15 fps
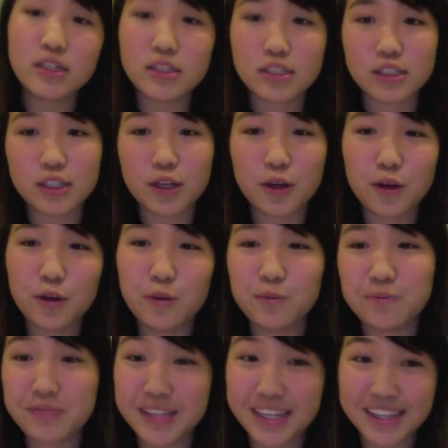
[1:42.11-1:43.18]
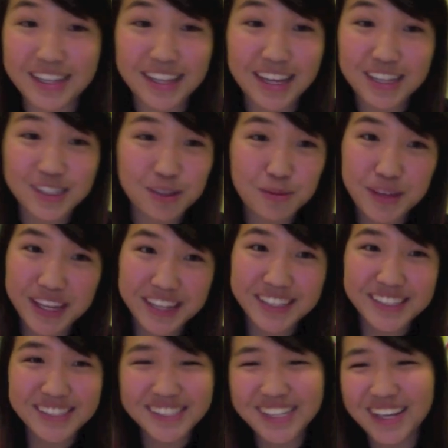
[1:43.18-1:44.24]
So the lecture
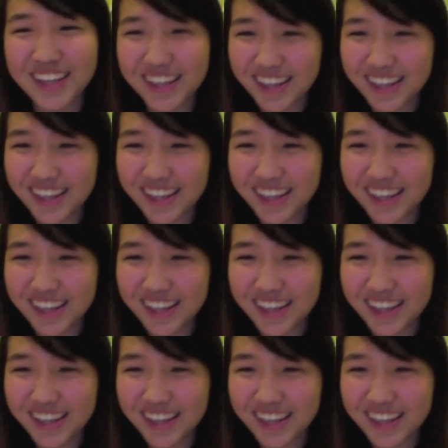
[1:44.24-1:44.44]
begins.